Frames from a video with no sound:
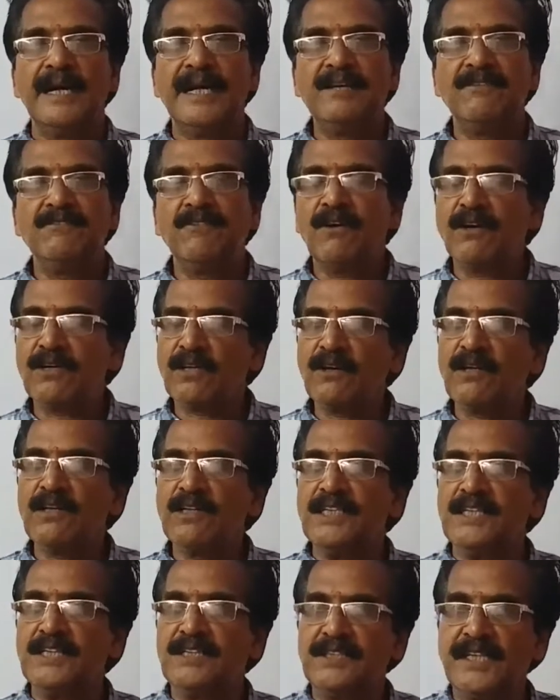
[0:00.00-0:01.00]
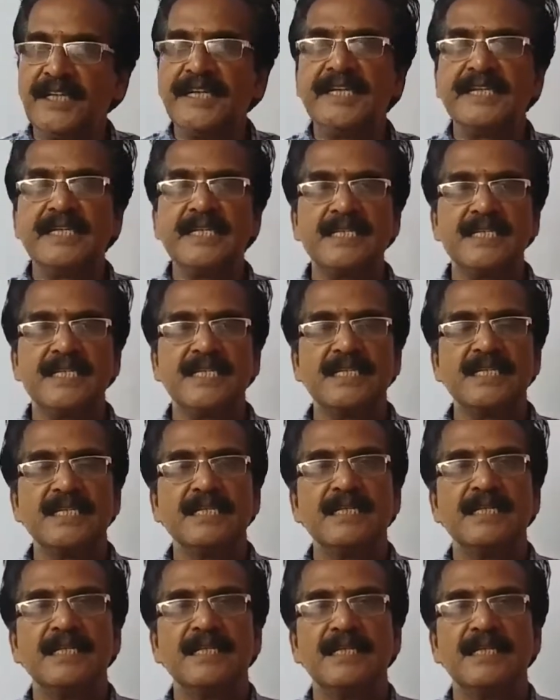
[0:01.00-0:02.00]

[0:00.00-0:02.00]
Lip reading: and what are the things